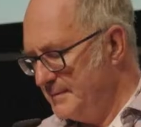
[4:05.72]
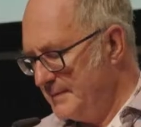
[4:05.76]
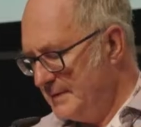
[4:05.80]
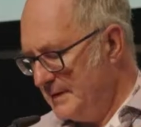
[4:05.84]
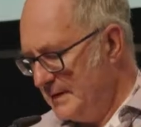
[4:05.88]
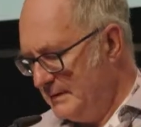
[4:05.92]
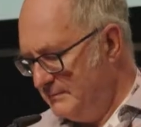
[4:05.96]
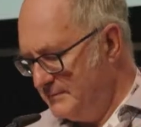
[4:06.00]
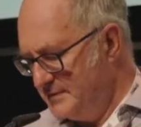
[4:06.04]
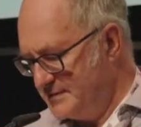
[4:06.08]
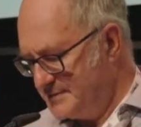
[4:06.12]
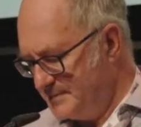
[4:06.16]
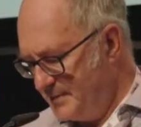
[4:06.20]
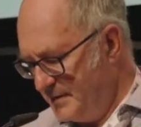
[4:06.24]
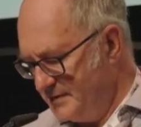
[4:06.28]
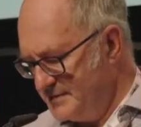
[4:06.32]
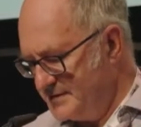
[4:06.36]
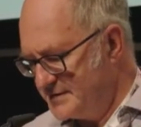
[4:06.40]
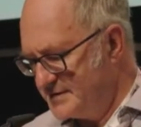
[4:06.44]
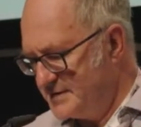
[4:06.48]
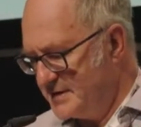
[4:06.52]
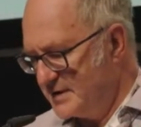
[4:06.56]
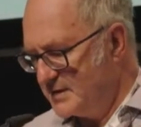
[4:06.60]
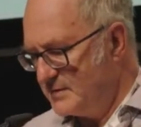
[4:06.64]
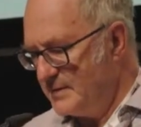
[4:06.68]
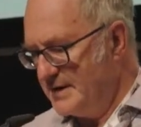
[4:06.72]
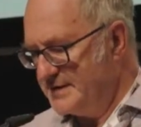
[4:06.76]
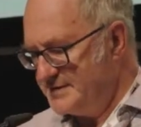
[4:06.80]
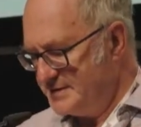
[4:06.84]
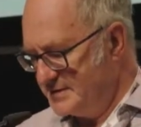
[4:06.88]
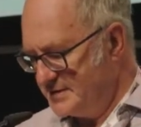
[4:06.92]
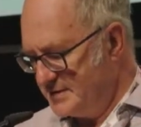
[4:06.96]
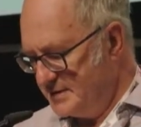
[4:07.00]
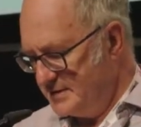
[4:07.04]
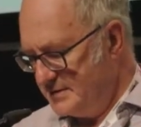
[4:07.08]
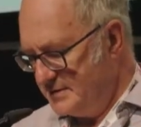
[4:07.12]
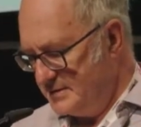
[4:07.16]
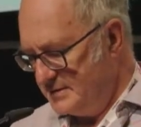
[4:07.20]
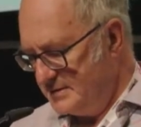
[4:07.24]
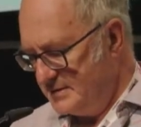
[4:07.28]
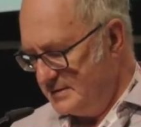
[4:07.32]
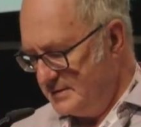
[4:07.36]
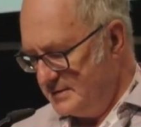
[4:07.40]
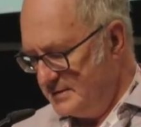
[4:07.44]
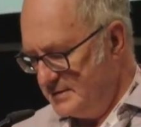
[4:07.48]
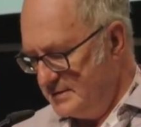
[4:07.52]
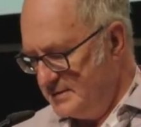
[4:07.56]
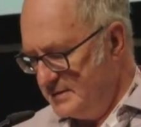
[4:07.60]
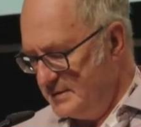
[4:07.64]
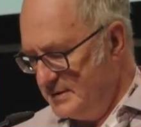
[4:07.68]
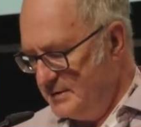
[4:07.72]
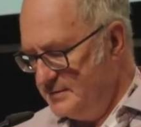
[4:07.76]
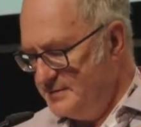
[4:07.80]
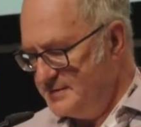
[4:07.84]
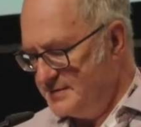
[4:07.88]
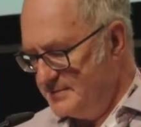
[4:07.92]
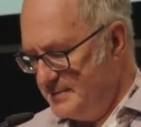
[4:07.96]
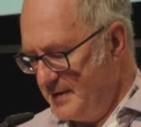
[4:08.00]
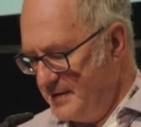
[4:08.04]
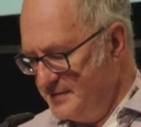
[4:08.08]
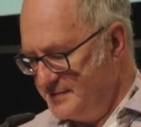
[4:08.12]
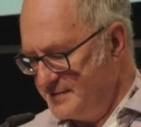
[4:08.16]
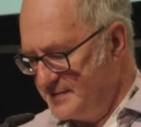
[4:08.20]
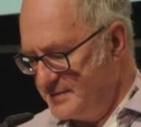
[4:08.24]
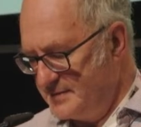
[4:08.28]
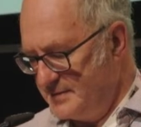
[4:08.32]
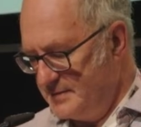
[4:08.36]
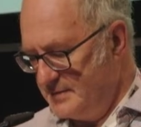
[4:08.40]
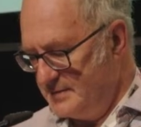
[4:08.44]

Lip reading: in response to the question, who's the most